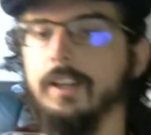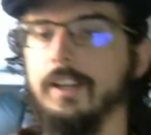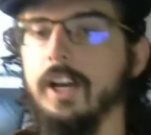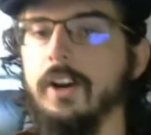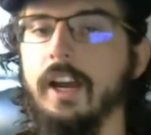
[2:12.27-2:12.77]

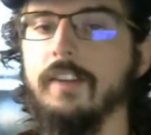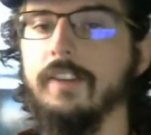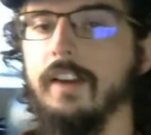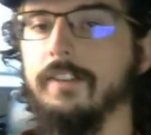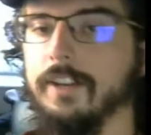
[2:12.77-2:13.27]
Now, I have
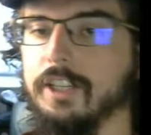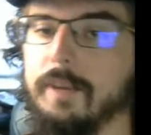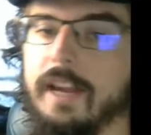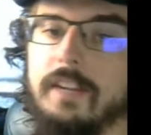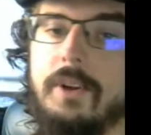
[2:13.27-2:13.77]

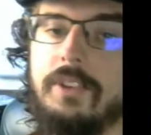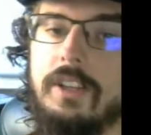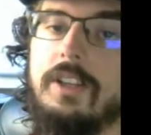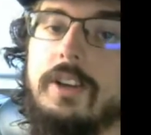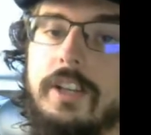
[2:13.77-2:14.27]
ever-expanding
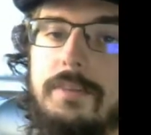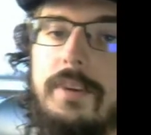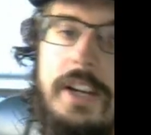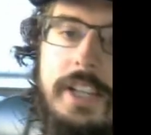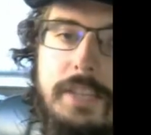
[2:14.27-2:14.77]
multitudinous
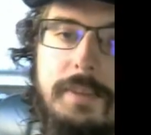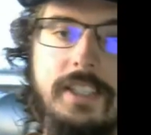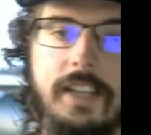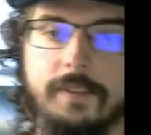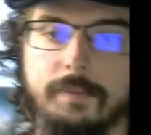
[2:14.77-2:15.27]
projects because
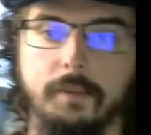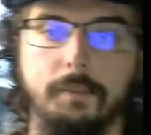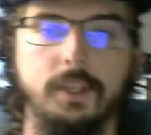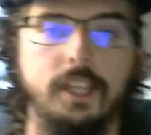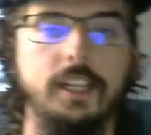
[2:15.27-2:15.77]
I am
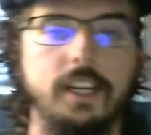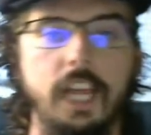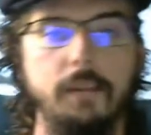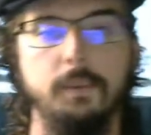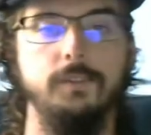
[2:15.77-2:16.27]
completely
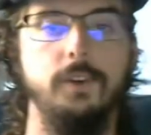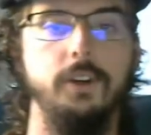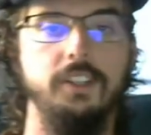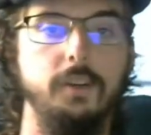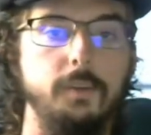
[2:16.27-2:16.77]
incapable of
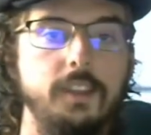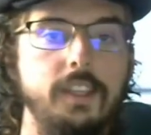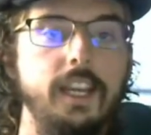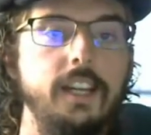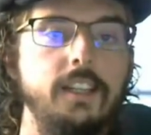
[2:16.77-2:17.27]
focusing on one
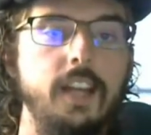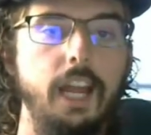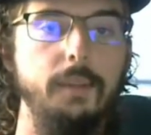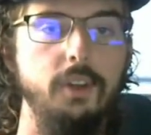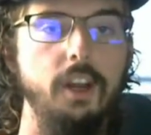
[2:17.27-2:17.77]
thing at a
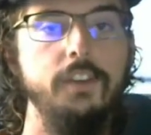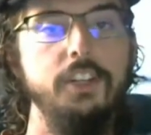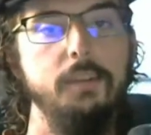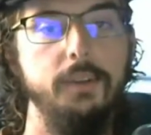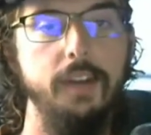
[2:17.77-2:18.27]
time, so I often
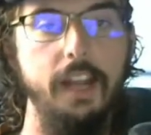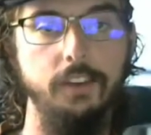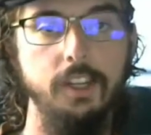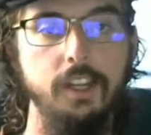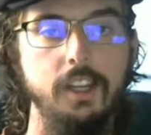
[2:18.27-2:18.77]
jump
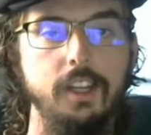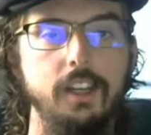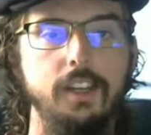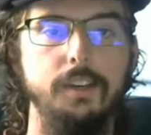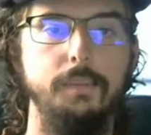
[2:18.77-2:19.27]
around.
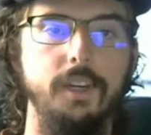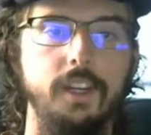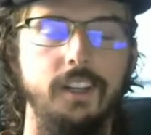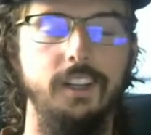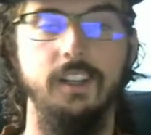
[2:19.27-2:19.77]

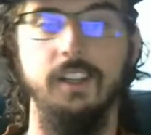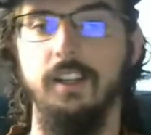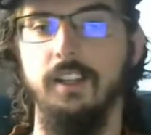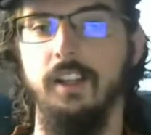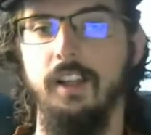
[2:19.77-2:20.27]
But
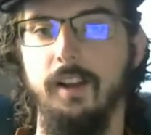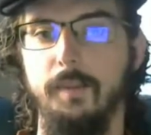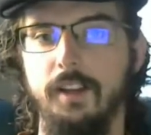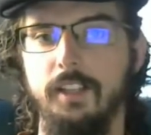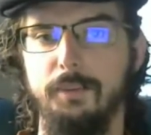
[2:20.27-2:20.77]

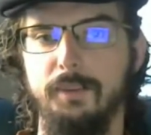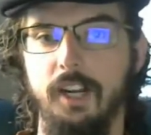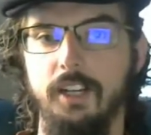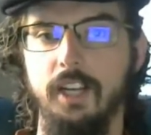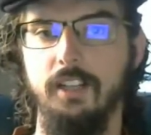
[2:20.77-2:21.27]
among these
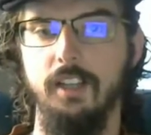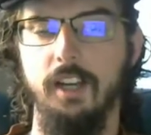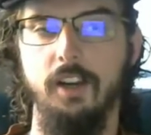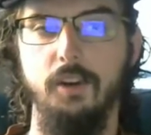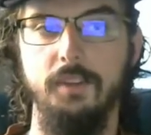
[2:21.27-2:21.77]
projects,
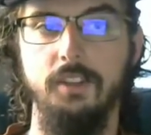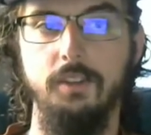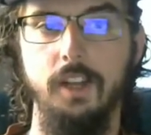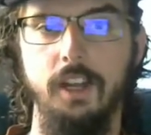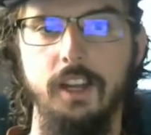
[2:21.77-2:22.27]
I hope to
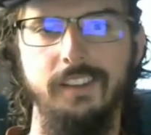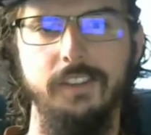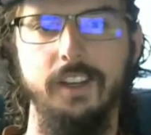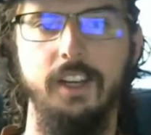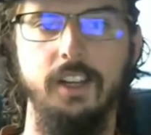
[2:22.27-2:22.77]
soon
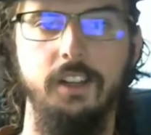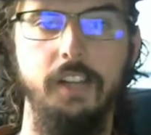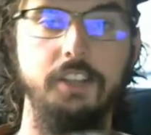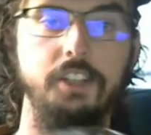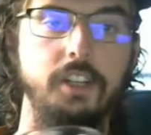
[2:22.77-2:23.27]
have a
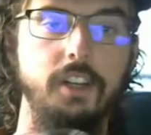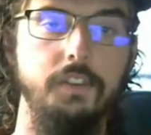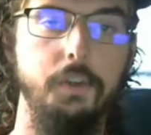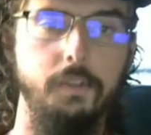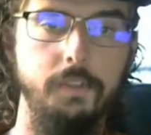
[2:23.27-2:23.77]
collection
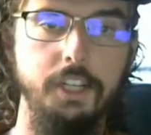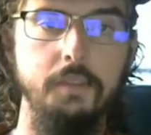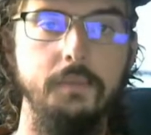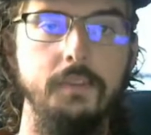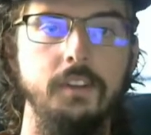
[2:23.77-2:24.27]
of short
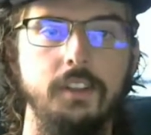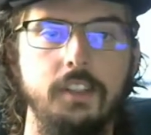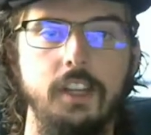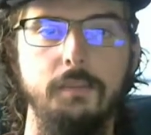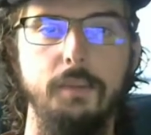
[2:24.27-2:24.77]
fiction
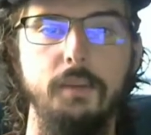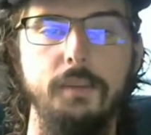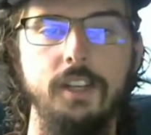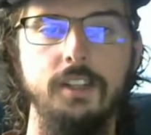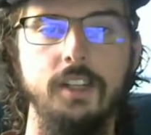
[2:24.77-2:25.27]

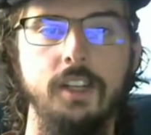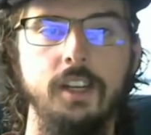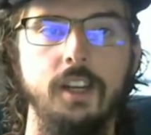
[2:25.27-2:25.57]
self-published,